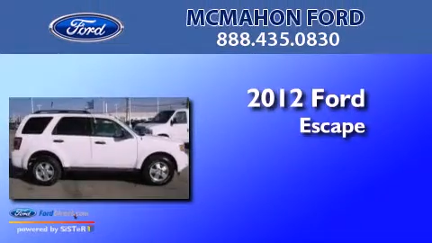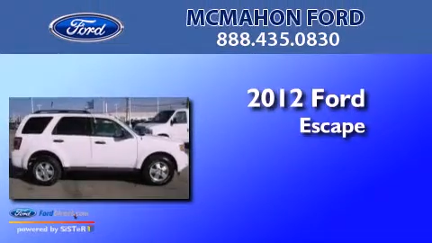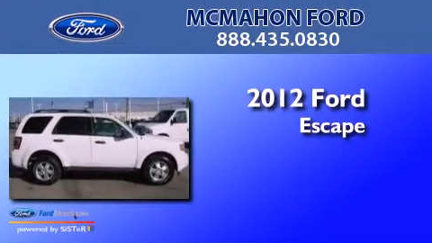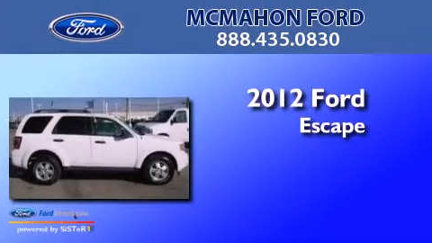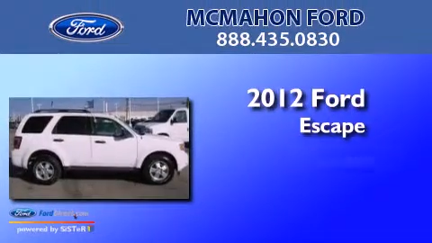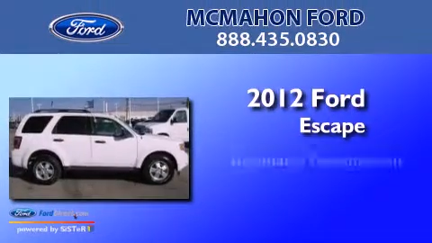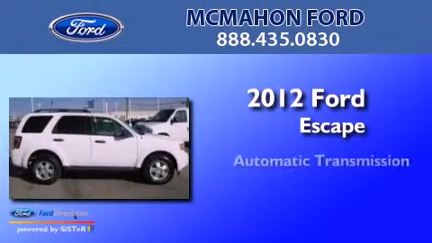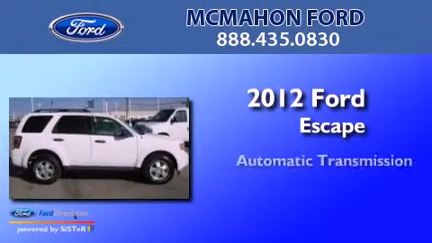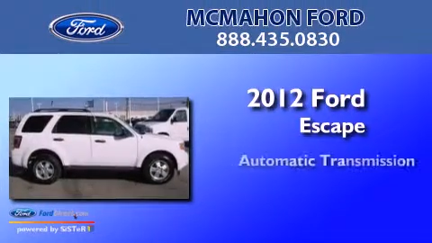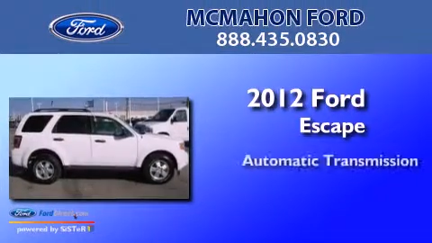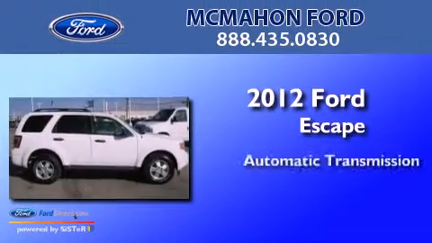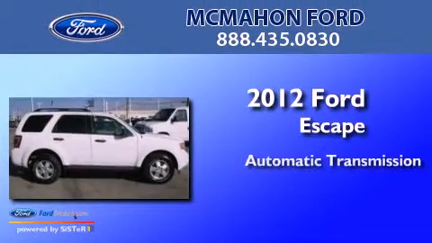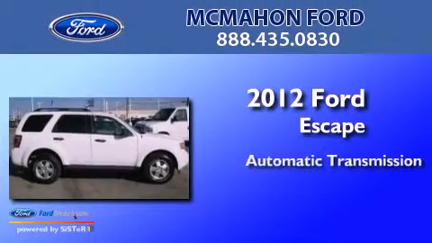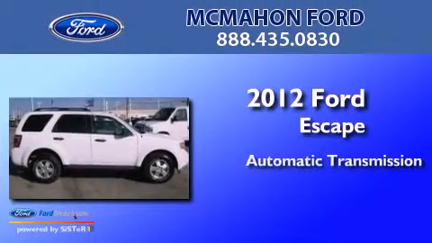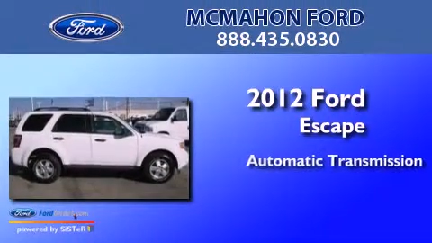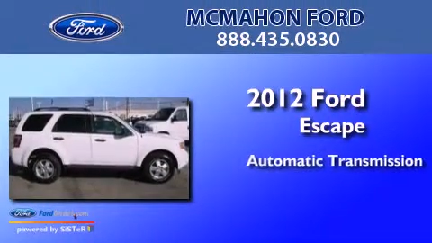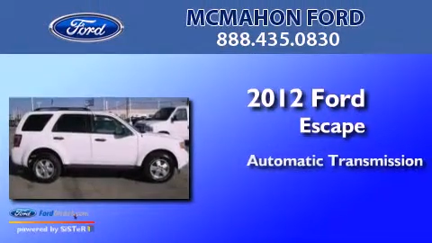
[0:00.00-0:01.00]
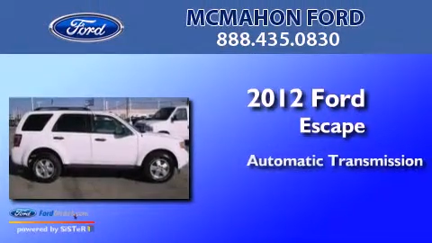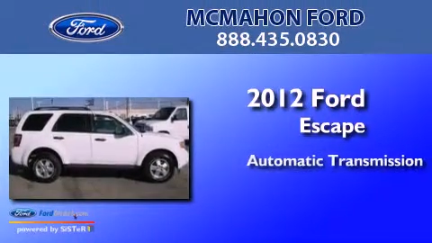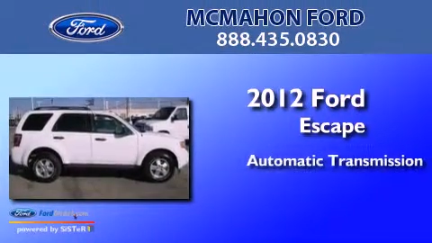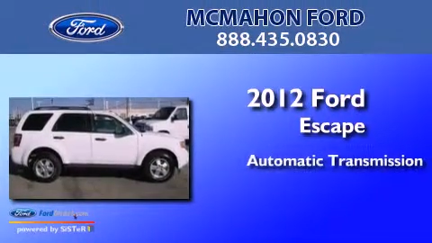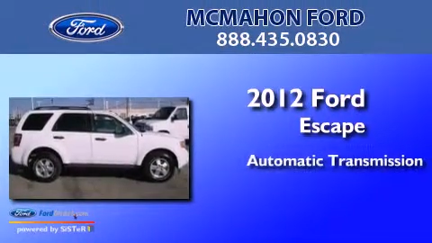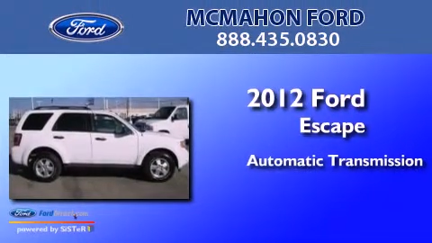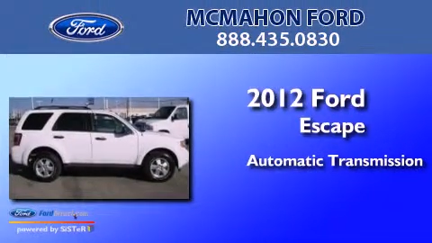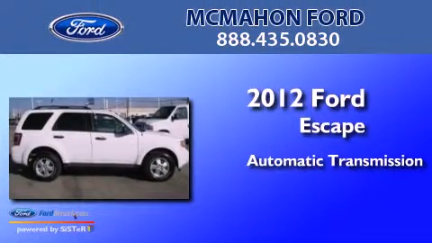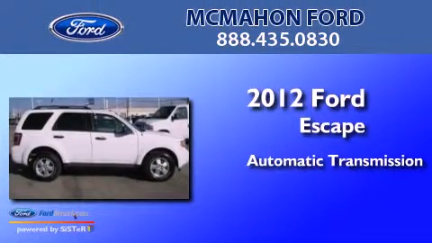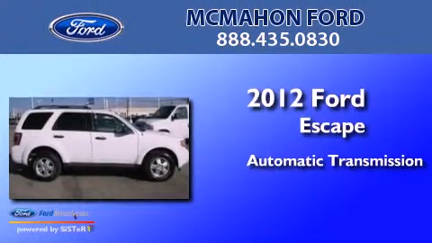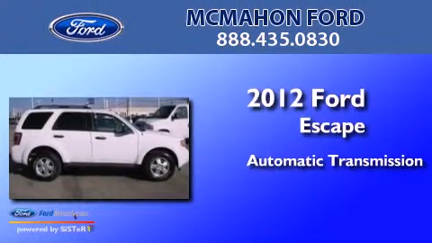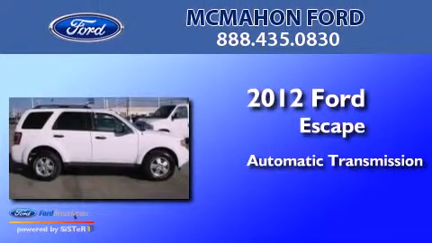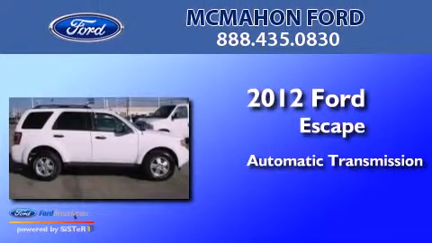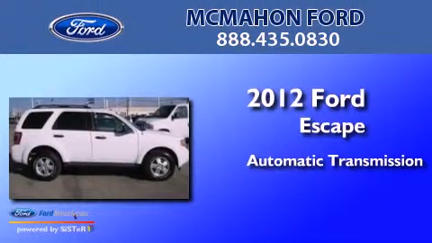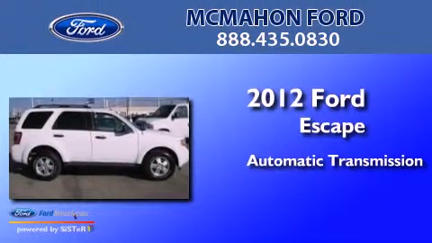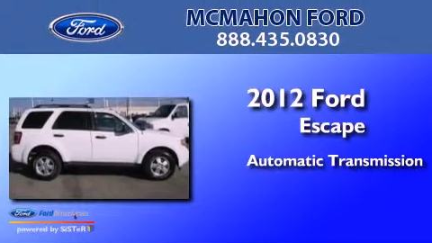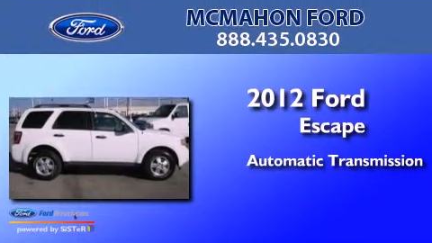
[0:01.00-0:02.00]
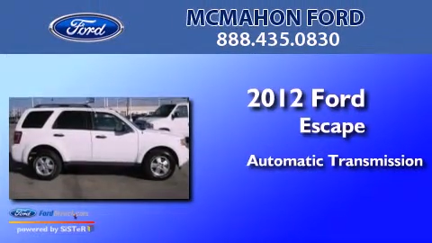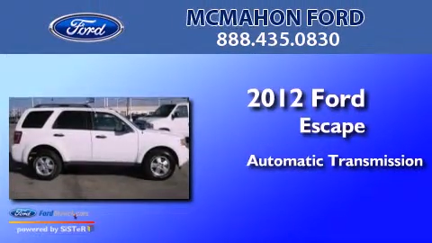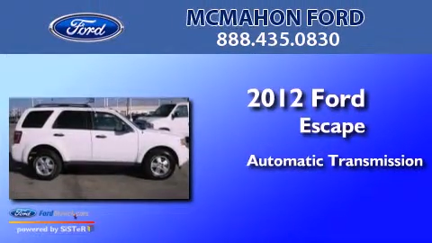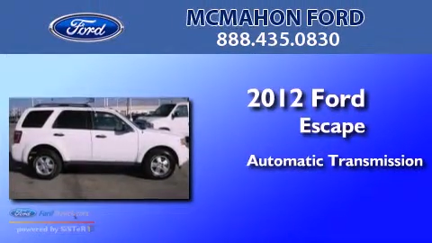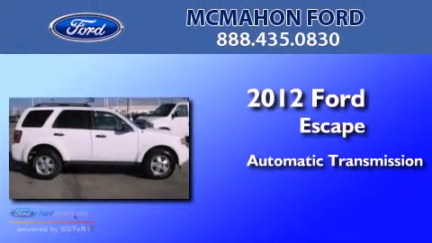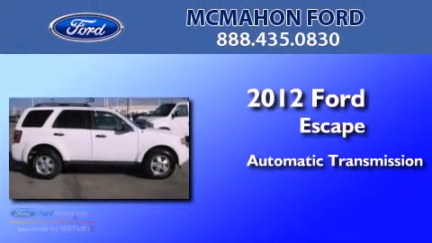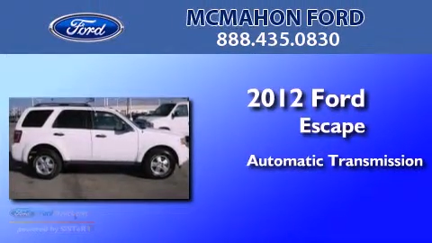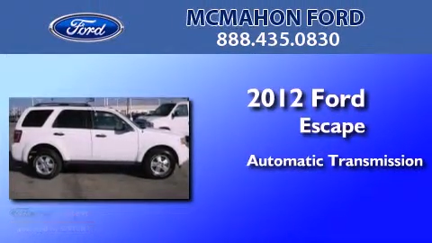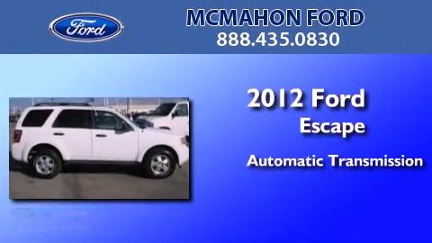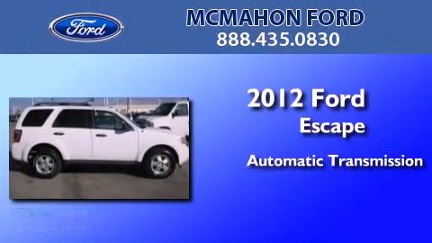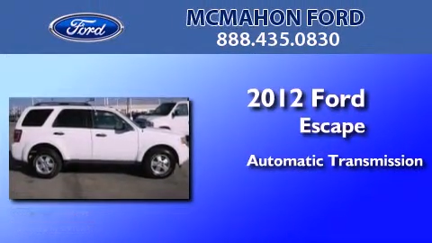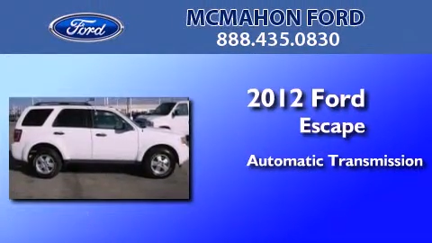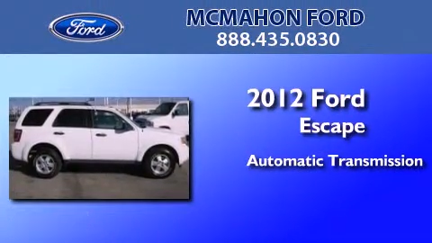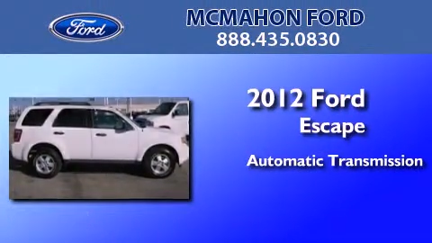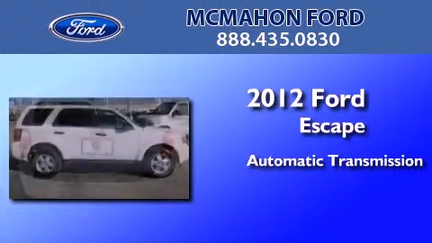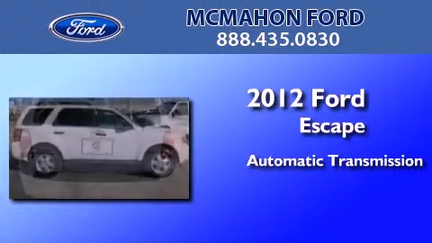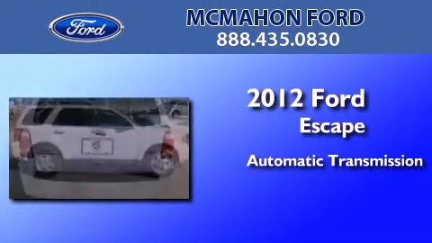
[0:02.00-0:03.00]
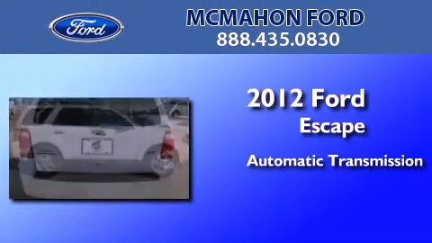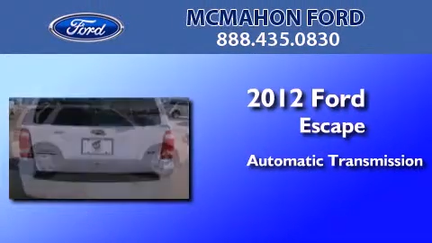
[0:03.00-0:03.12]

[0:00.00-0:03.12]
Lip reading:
No face is visible, so there are no lips to read.